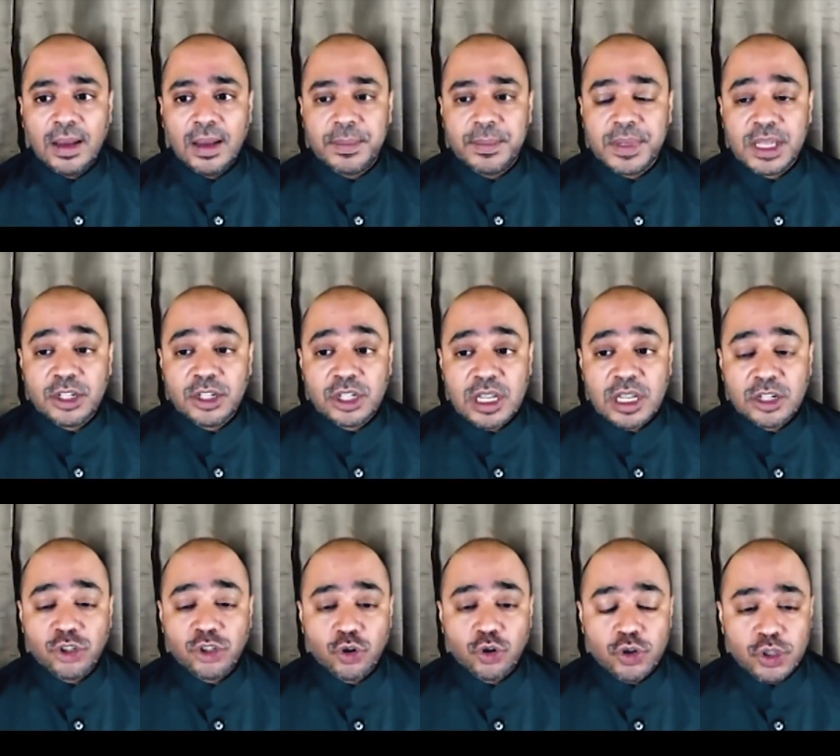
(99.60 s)
Uh,
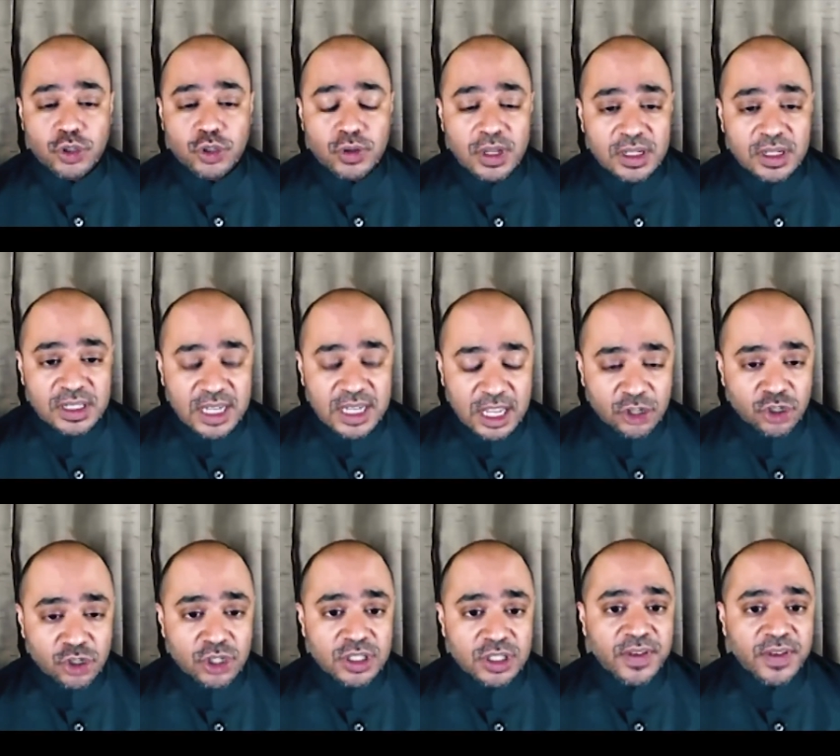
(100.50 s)
it, it, shows you the
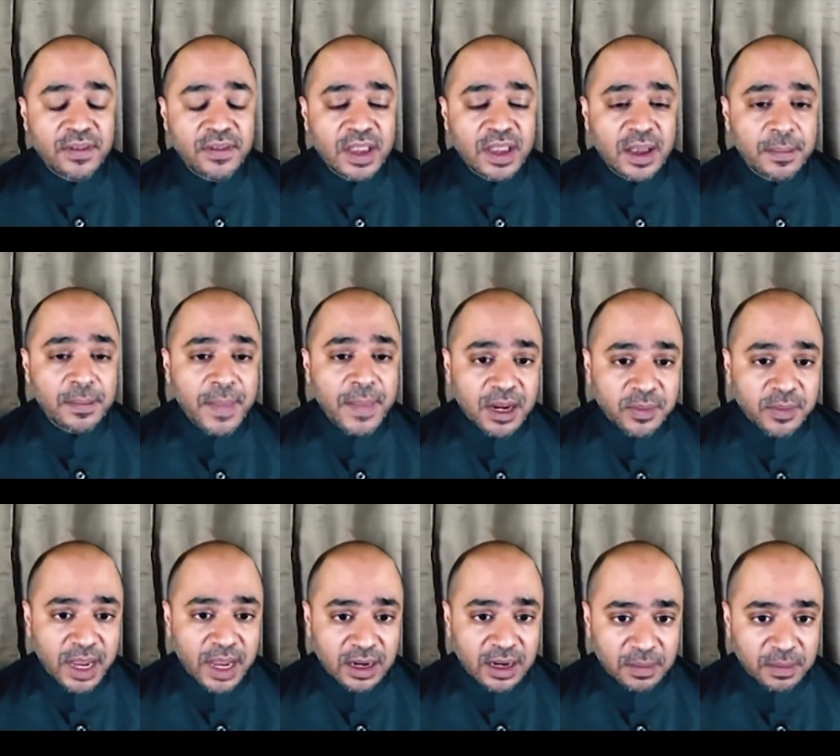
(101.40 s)
dangers of having a
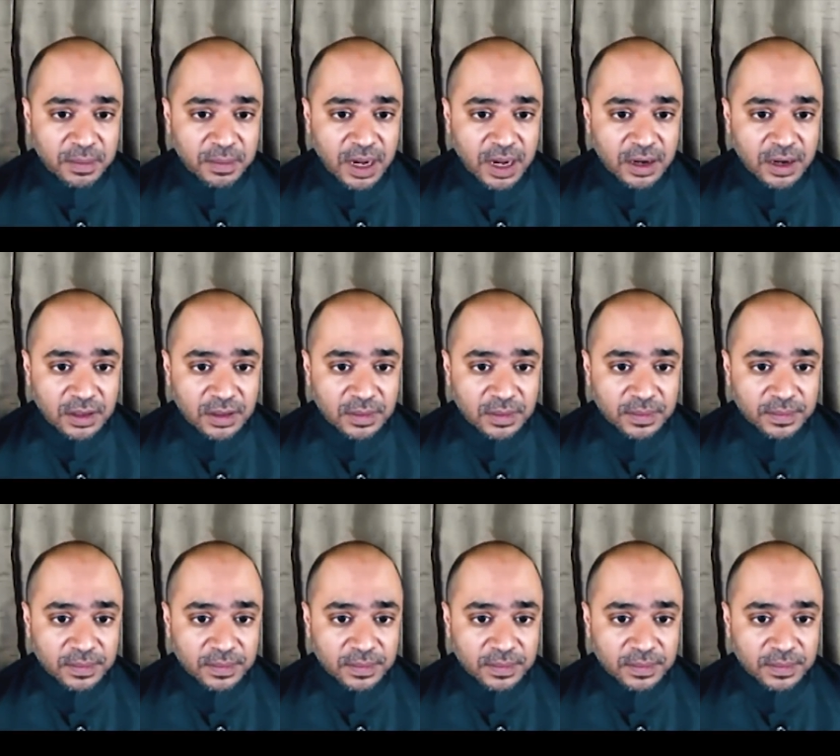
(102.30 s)
madman in power.